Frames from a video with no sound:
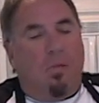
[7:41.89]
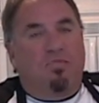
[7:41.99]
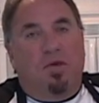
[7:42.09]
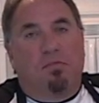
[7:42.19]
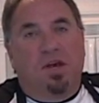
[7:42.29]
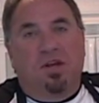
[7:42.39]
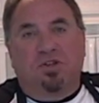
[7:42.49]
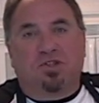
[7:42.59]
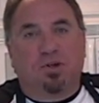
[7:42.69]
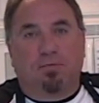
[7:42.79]
The meat is
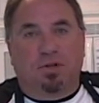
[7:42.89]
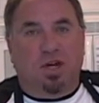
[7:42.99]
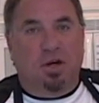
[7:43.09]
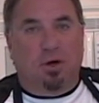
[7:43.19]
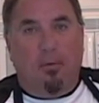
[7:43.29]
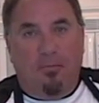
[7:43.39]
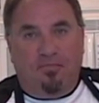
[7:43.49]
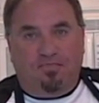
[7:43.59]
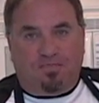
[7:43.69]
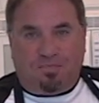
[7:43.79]
super tender
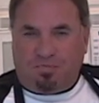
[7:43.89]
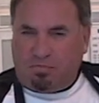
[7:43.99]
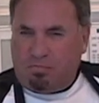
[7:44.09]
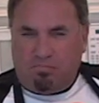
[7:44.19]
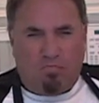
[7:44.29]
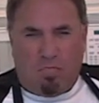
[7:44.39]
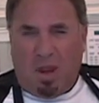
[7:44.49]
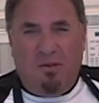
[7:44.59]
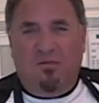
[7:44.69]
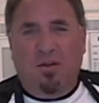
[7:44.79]

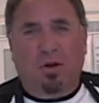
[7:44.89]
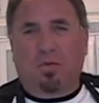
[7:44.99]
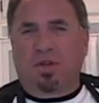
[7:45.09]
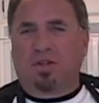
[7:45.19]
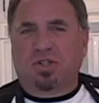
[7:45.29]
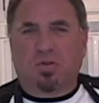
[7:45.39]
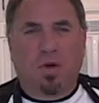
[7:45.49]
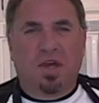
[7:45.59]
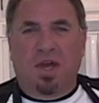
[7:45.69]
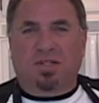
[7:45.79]
and filled with a
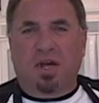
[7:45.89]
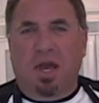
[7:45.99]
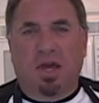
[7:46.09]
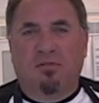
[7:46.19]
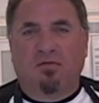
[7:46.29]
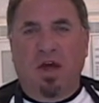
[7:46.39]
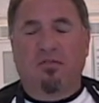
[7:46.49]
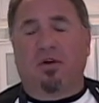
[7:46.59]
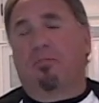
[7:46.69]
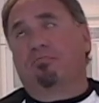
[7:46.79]
sweet yet tangy
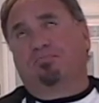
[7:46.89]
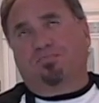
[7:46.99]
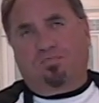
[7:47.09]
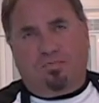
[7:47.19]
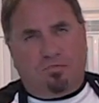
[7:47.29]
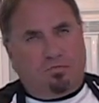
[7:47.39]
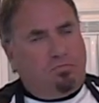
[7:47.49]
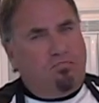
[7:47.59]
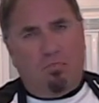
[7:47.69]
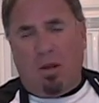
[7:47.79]
flavor.
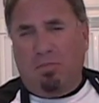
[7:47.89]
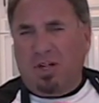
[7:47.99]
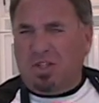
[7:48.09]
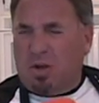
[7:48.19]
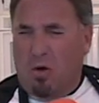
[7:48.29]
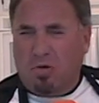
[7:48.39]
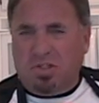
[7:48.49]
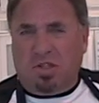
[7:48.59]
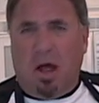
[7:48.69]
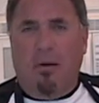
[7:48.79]
Plus the
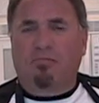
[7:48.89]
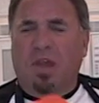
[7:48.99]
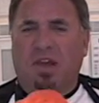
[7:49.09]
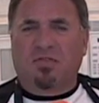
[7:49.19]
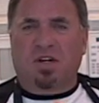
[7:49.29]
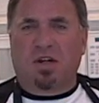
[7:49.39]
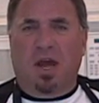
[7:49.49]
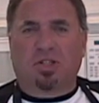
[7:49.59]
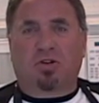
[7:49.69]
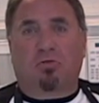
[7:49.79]
coleslaw gives it a
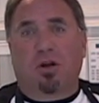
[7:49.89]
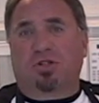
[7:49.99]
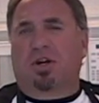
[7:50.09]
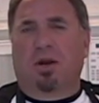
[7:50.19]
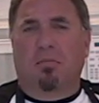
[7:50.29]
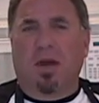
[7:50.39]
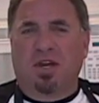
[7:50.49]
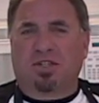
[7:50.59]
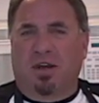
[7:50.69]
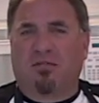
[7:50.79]
nice crunch and an
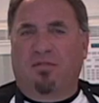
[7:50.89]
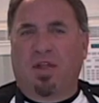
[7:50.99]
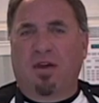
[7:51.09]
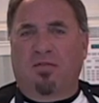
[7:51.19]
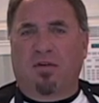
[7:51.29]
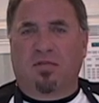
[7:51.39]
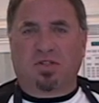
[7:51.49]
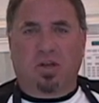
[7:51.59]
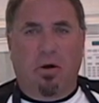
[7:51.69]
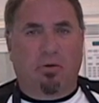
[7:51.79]
amazing flavor of
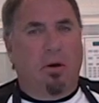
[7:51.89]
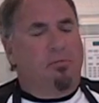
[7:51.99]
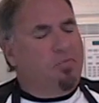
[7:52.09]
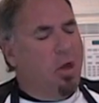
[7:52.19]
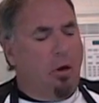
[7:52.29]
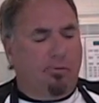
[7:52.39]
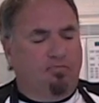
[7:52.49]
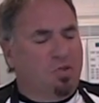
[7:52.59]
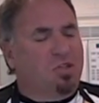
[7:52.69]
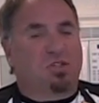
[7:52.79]
its own. Oh,
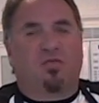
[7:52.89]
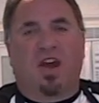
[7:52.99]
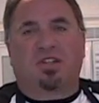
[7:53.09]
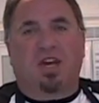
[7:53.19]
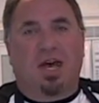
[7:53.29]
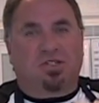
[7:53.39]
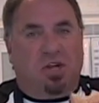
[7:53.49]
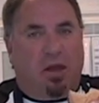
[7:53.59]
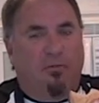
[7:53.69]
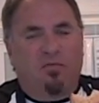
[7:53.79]
this is
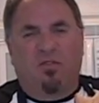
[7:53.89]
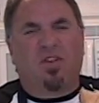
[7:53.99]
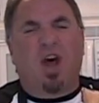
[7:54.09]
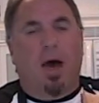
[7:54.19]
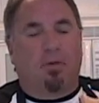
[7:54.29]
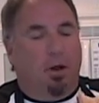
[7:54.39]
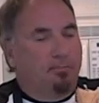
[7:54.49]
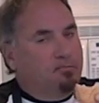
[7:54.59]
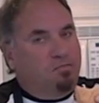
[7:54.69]
fantastic. Phenomenal.